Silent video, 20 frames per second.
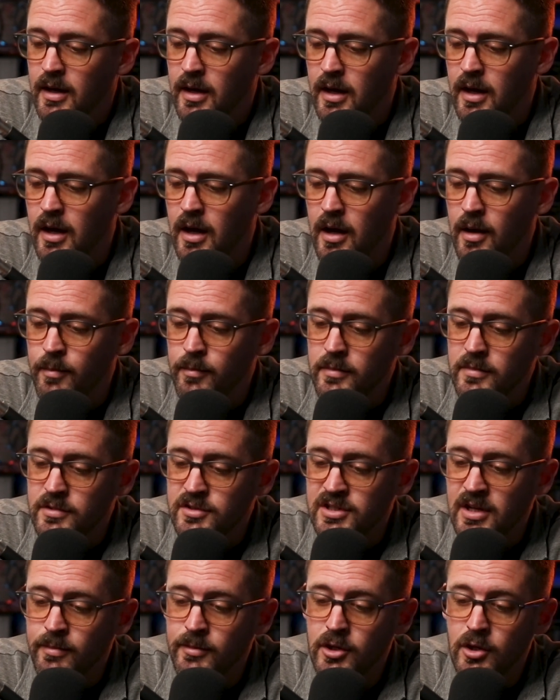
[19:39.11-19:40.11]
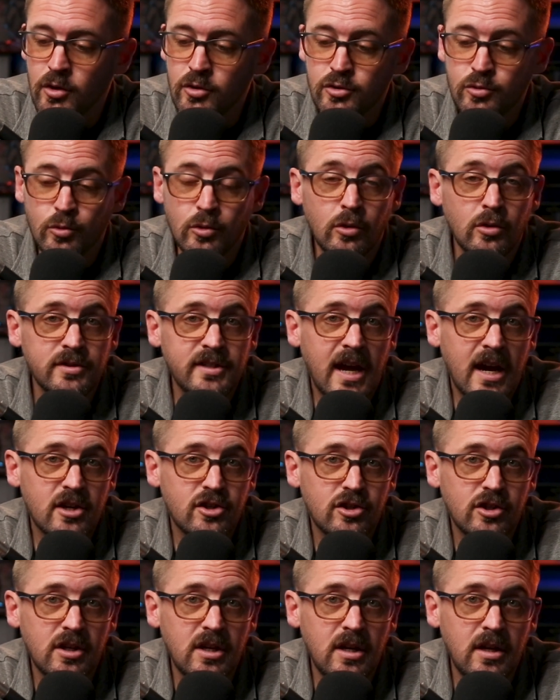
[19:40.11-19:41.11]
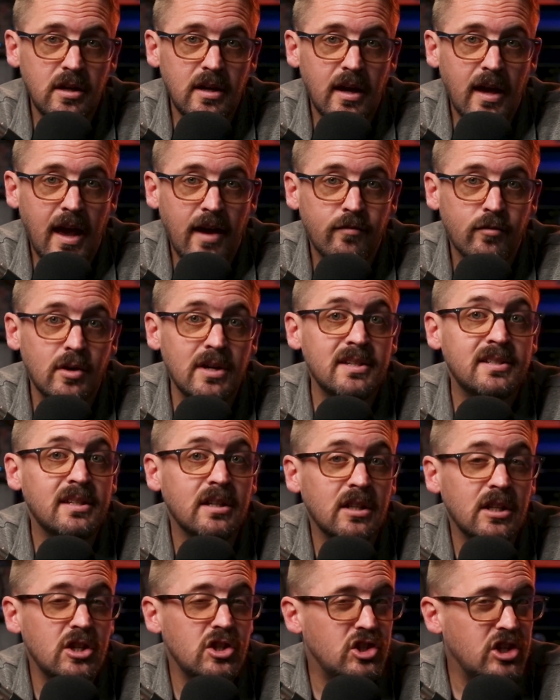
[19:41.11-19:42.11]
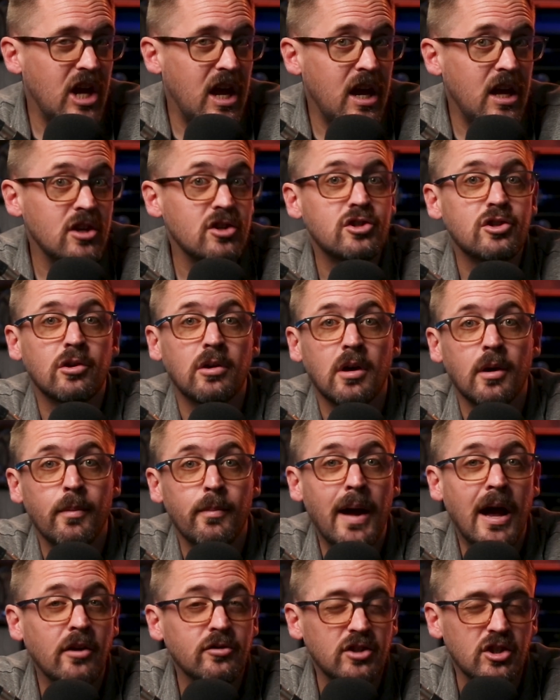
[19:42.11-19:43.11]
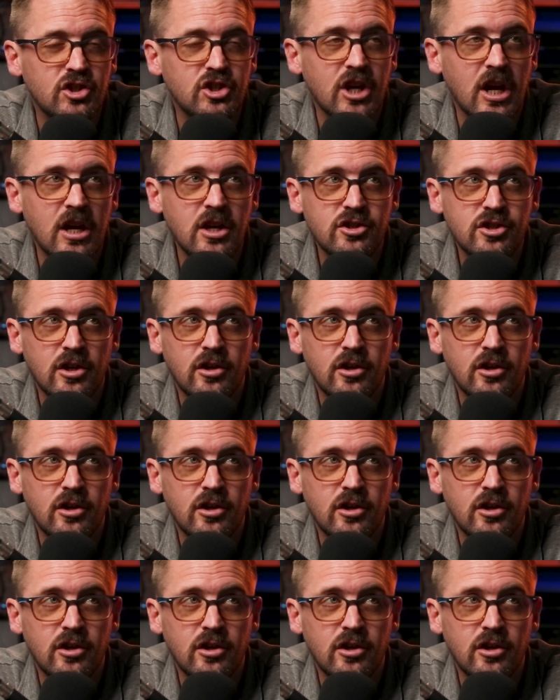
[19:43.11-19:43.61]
Some of those rules actually have recently changed or are about to change.